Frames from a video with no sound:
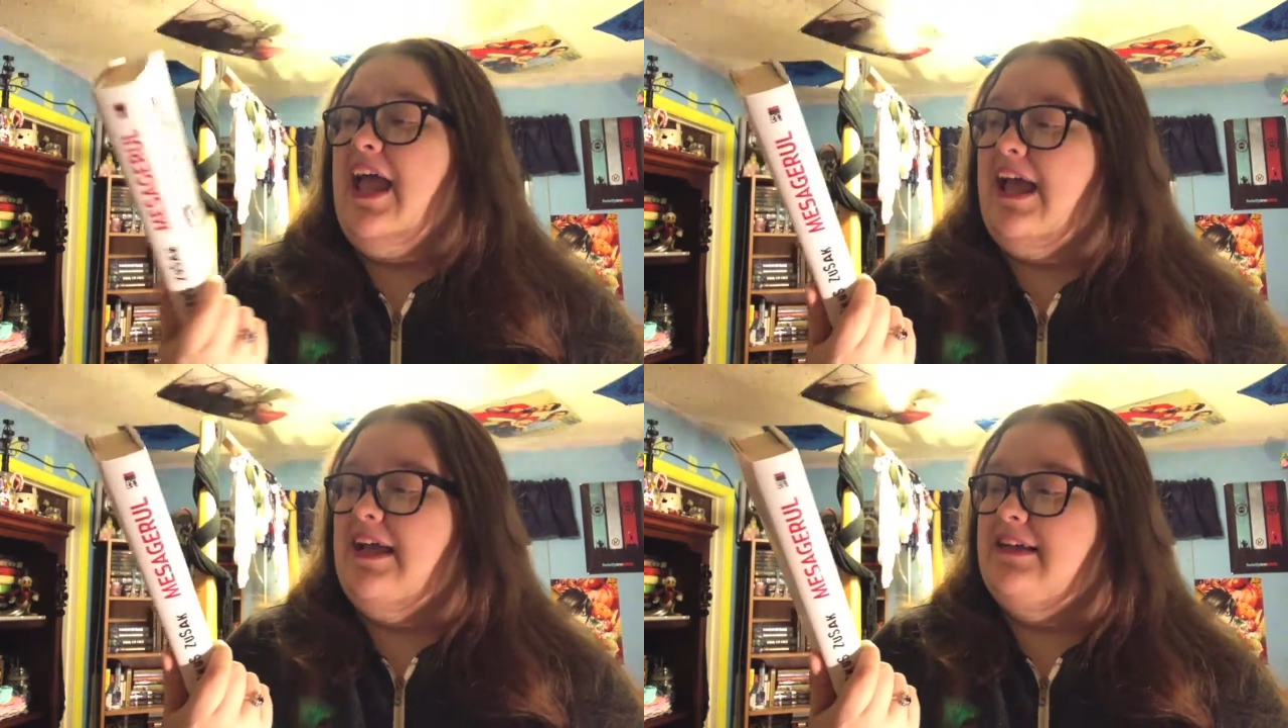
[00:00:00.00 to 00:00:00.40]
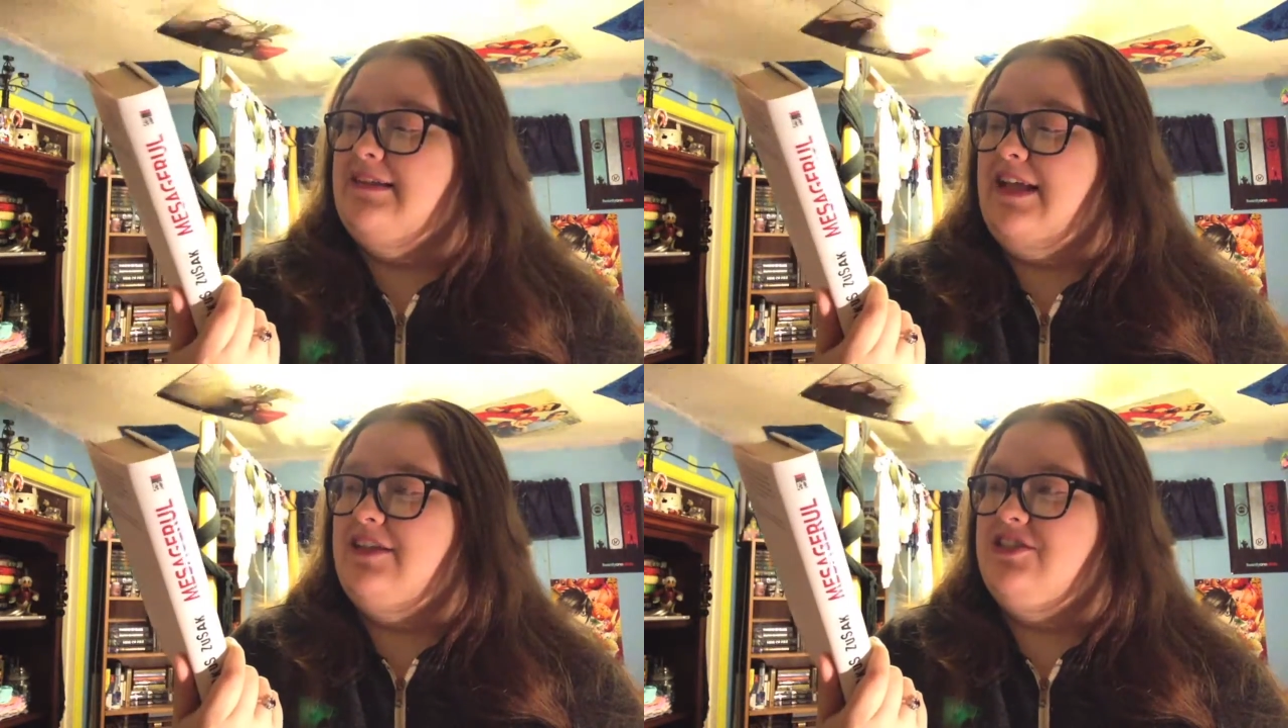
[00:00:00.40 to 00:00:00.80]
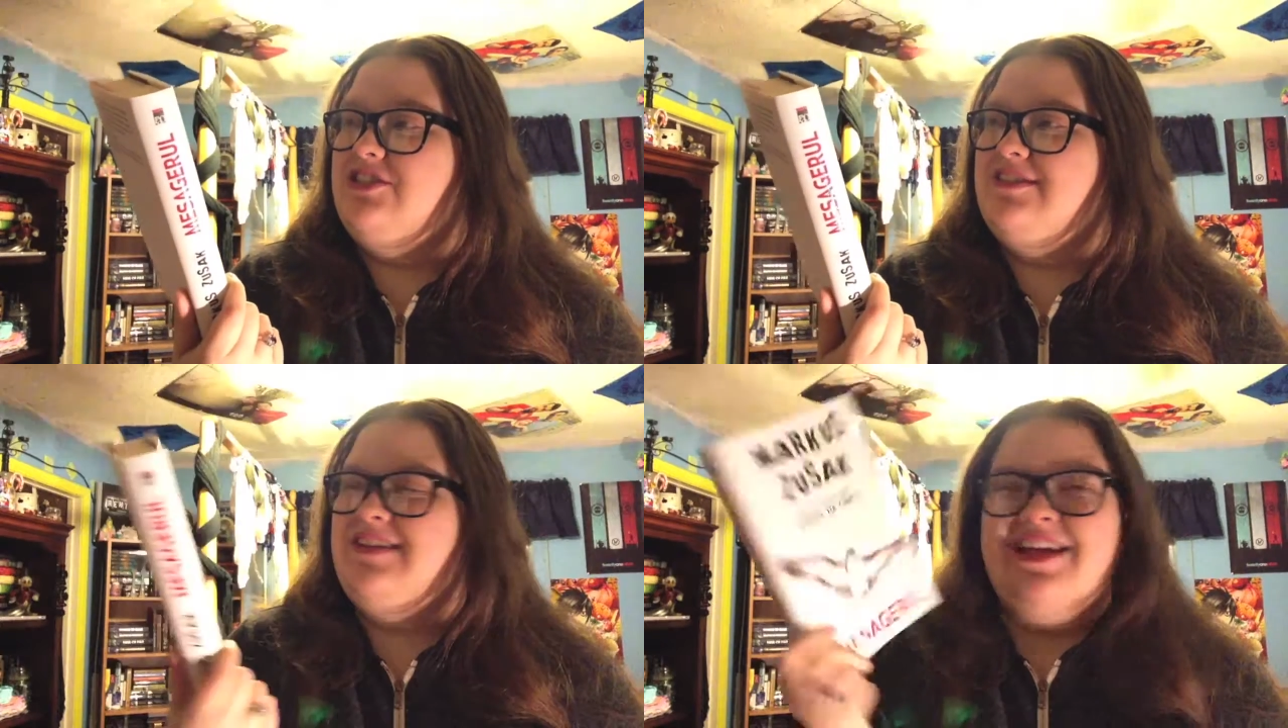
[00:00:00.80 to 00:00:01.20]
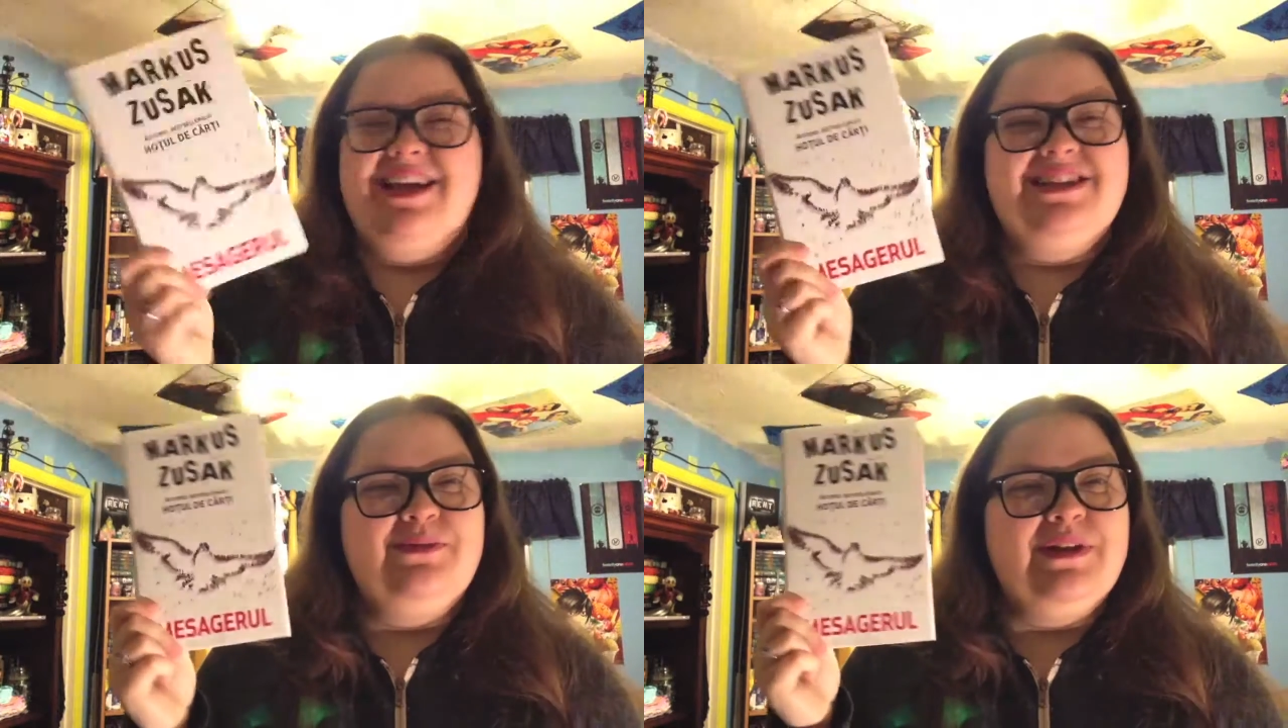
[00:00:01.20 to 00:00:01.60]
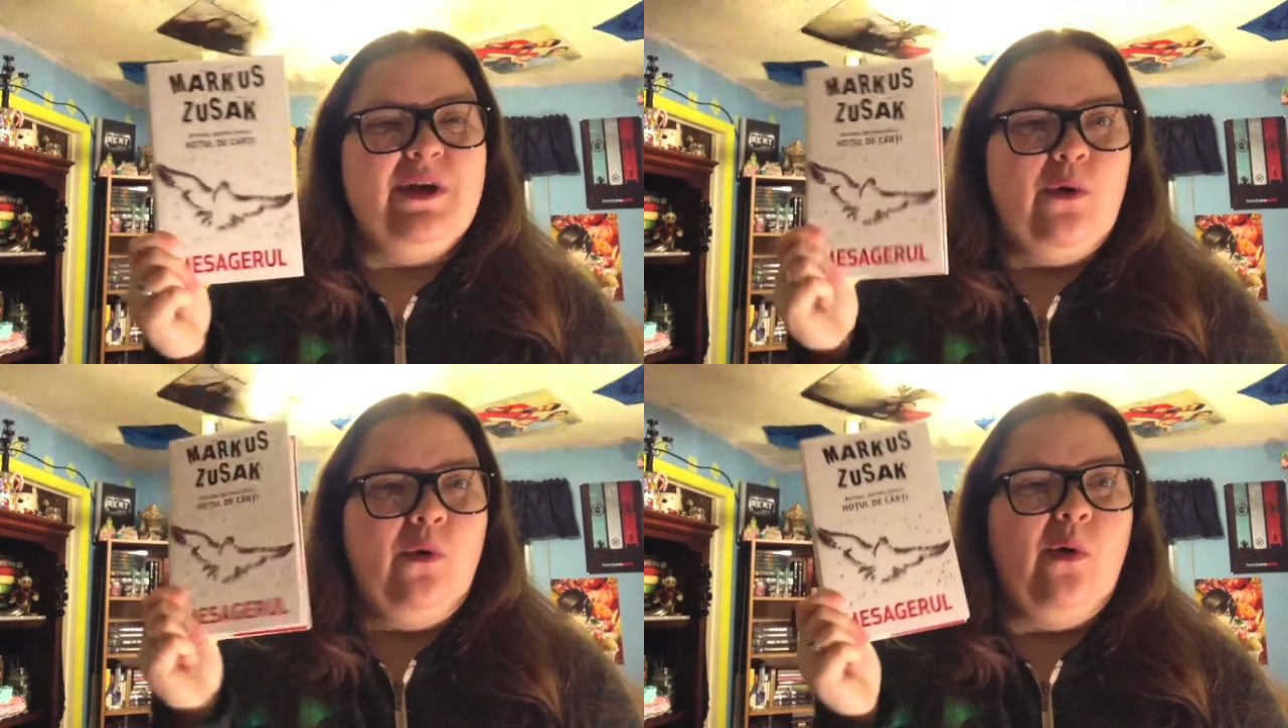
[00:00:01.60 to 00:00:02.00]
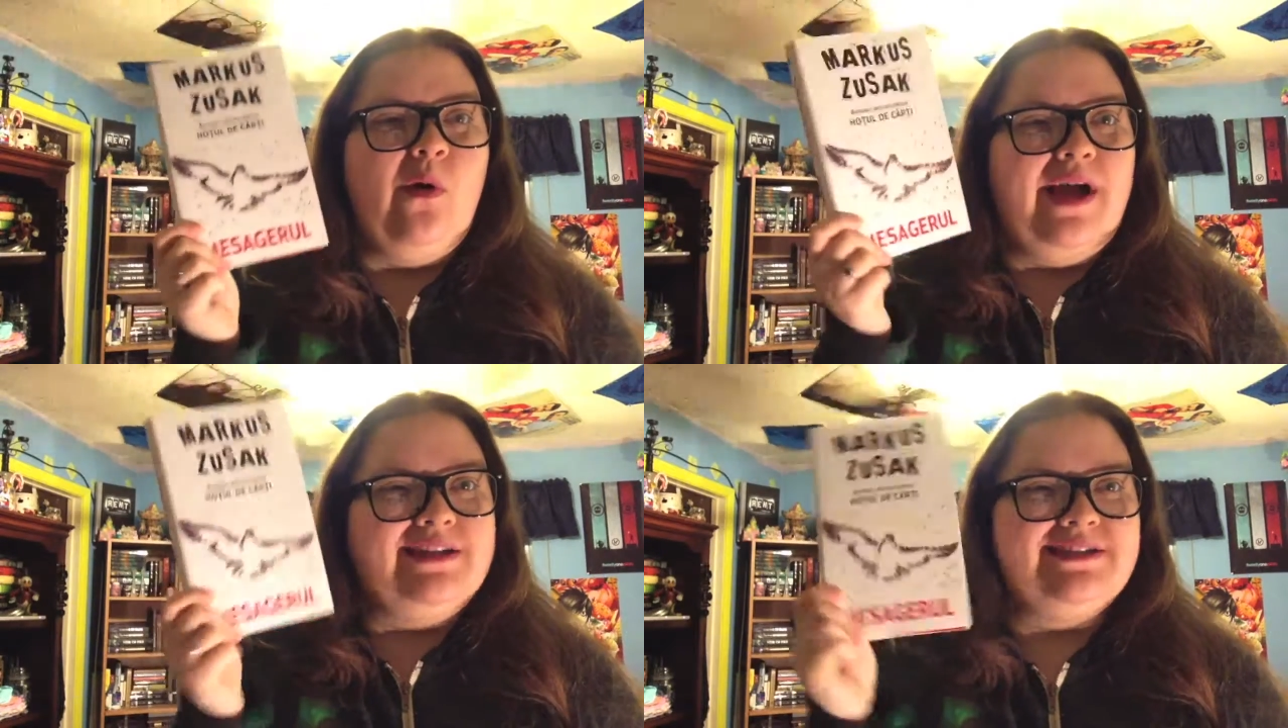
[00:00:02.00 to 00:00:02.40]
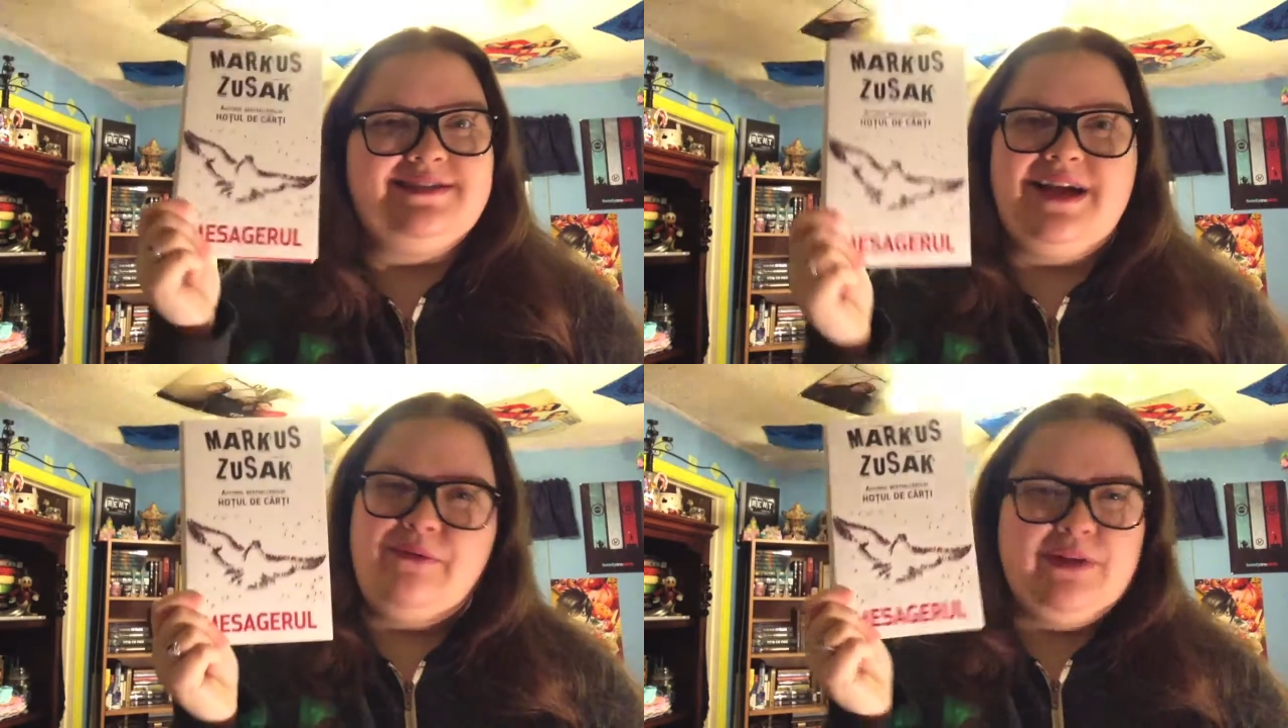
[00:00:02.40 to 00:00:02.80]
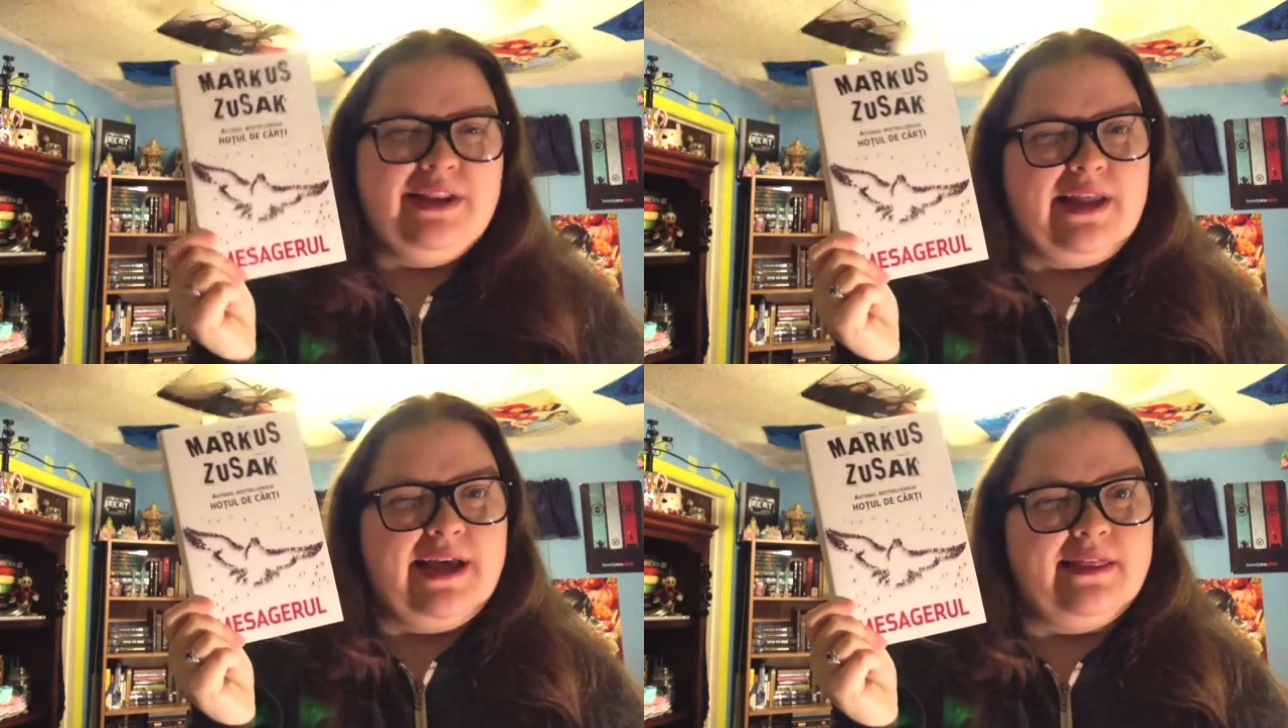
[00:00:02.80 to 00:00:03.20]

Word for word: and it's just really cool. I just, I really like